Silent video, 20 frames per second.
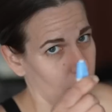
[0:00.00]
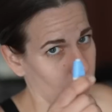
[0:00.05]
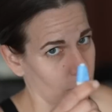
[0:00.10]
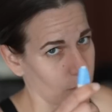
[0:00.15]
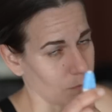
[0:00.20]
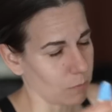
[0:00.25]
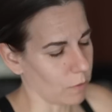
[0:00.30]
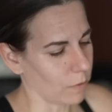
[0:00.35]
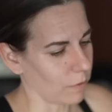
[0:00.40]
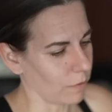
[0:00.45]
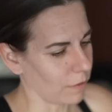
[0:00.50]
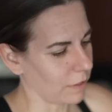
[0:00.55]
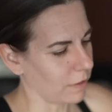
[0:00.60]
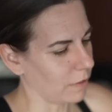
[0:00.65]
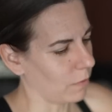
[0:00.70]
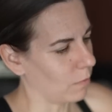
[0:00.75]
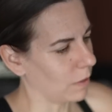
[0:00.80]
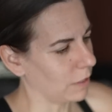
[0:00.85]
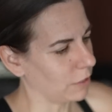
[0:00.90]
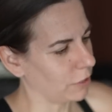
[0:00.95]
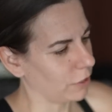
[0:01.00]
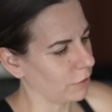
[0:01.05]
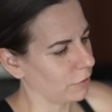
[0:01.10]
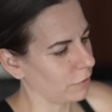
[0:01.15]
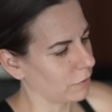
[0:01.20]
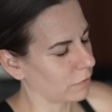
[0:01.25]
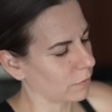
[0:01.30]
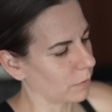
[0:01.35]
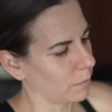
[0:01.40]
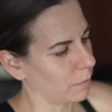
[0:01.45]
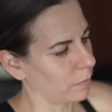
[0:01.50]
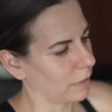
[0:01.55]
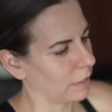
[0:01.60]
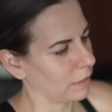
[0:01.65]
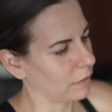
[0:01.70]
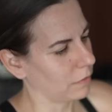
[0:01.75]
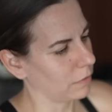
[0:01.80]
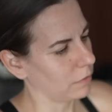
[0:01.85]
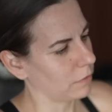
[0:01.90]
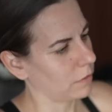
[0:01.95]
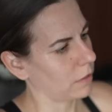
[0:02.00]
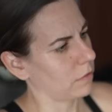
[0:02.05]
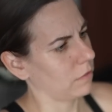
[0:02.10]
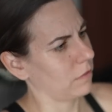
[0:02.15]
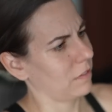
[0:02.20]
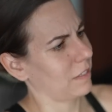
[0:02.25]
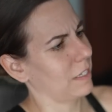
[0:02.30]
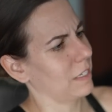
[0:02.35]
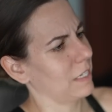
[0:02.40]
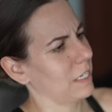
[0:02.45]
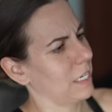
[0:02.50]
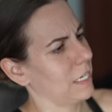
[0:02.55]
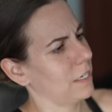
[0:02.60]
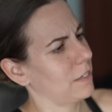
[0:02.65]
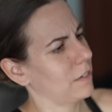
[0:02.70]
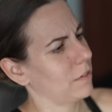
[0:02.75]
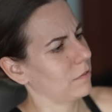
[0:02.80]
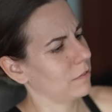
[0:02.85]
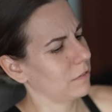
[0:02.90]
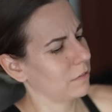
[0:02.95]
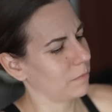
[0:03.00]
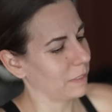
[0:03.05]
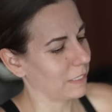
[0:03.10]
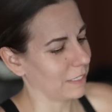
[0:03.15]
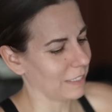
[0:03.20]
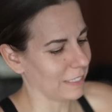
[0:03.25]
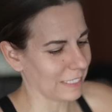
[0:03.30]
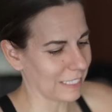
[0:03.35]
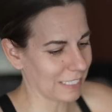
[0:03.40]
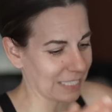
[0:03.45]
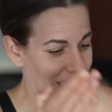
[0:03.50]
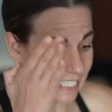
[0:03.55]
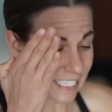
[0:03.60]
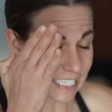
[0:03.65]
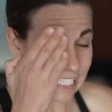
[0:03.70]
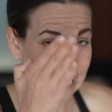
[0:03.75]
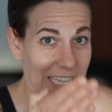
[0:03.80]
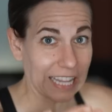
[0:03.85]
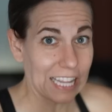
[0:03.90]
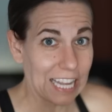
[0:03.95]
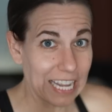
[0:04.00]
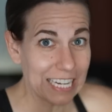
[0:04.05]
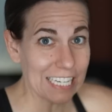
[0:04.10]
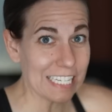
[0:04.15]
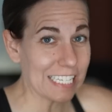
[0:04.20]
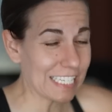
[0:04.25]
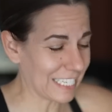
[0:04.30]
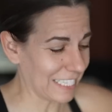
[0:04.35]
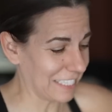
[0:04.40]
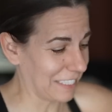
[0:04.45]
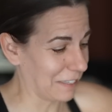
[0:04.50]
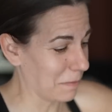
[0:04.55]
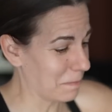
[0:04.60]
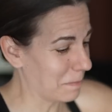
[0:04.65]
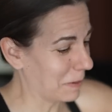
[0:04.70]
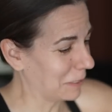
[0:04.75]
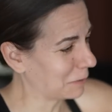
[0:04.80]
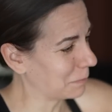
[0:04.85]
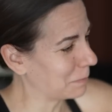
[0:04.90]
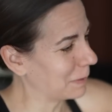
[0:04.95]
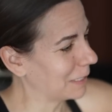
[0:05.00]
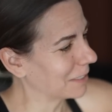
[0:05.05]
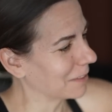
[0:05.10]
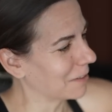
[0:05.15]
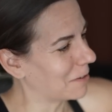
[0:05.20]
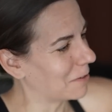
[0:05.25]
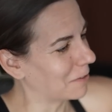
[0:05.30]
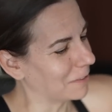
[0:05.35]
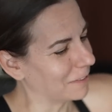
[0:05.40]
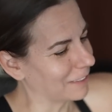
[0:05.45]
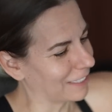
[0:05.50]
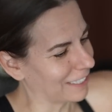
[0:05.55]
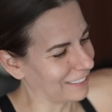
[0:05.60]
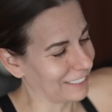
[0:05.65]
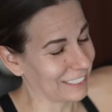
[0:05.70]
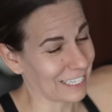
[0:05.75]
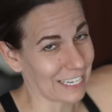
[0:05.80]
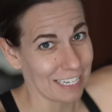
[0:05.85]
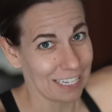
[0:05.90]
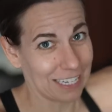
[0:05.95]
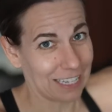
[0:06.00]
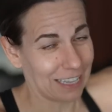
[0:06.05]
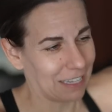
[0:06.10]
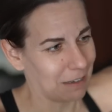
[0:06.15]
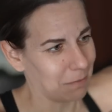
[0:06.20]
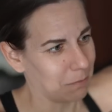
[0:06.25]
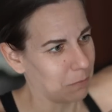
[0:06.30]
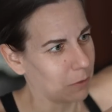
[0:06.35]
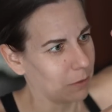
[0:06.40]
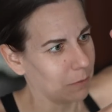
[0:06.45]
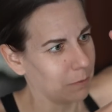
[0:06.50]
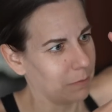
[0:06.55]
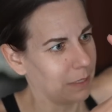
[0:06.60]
hurt more than the ones you use for blood glucose and ketones because it's a slice. It's a much bigger hole because you gotta get a lot more